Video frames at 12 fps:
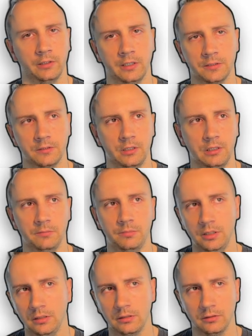gets really
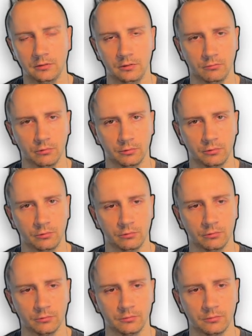big, you want
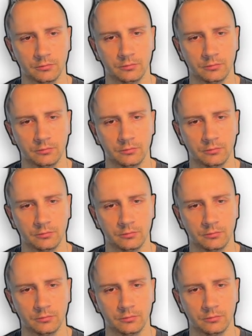to